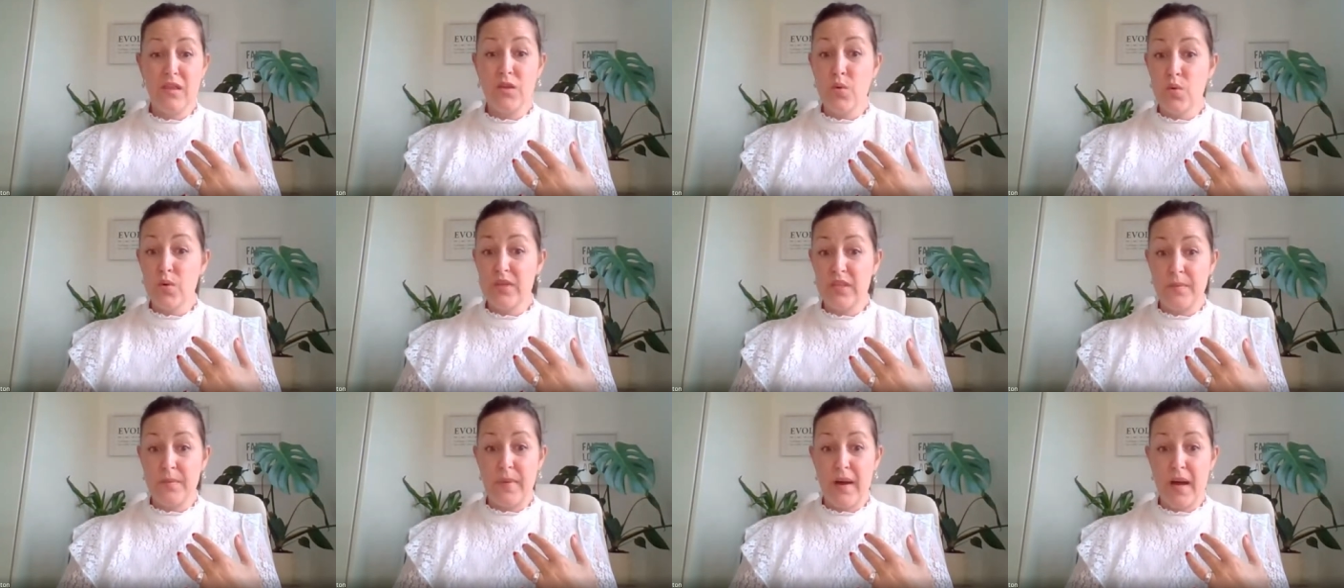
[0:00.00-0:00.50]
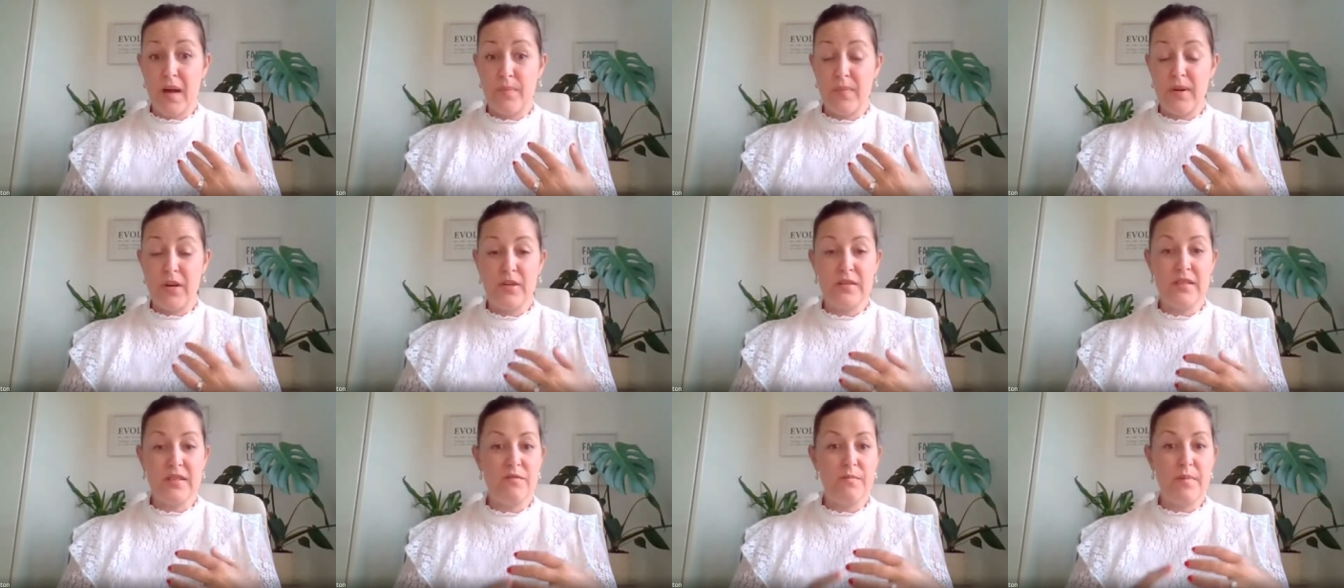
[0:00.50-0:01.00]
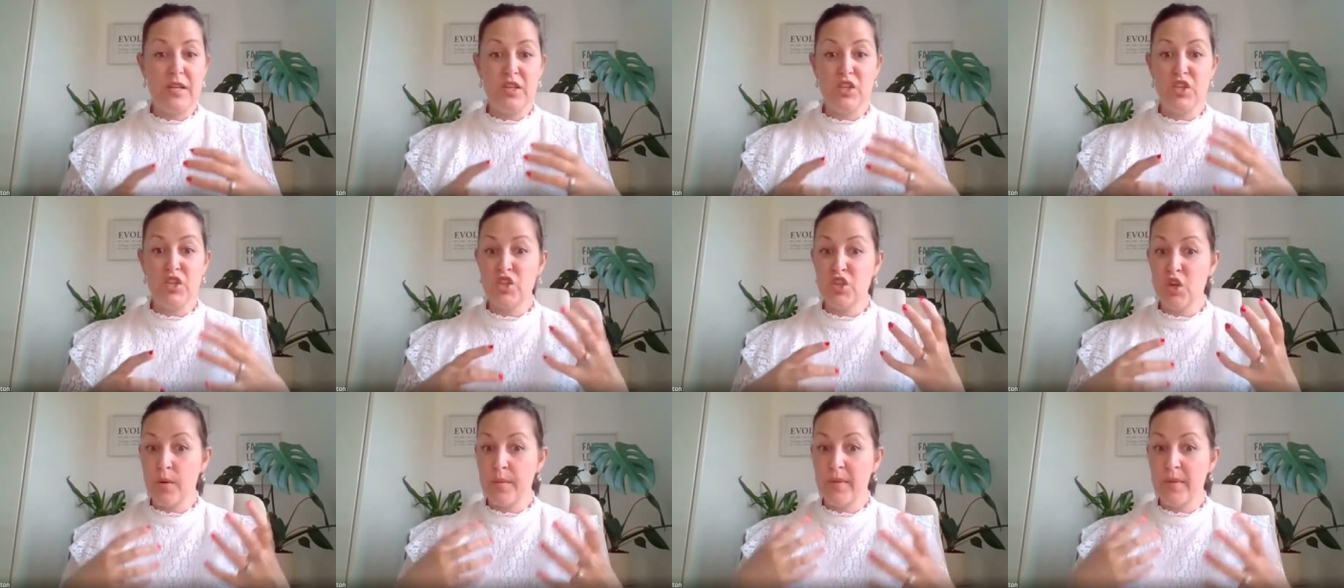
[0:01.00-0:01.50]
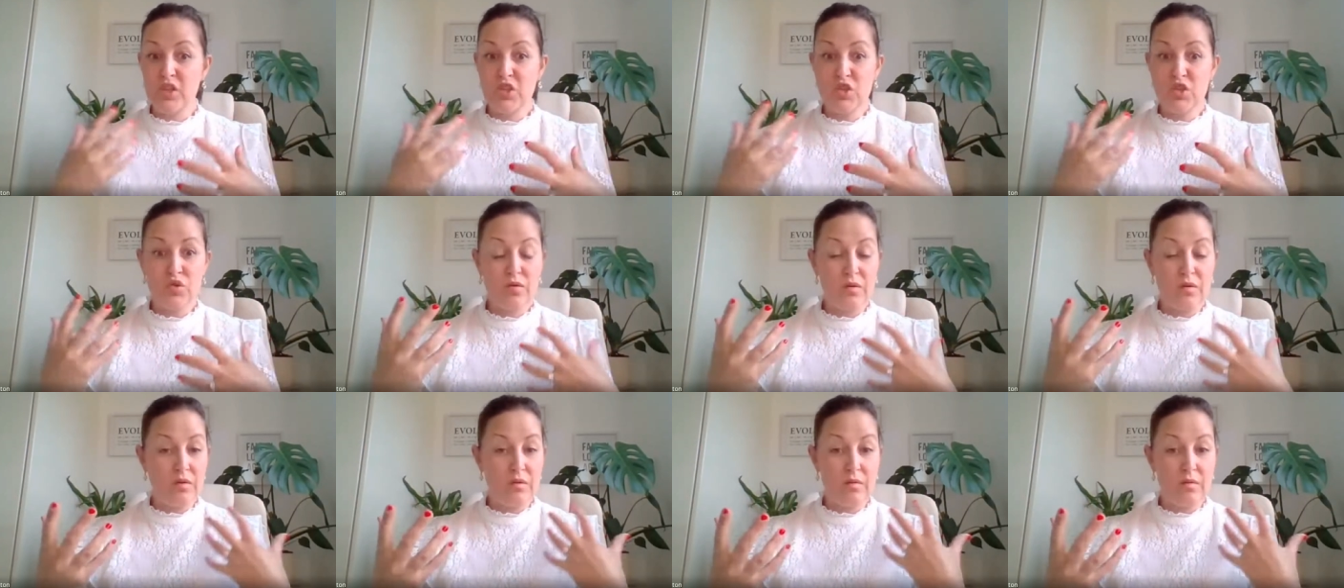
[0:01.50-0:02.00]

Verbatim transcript: thought about because they've been so much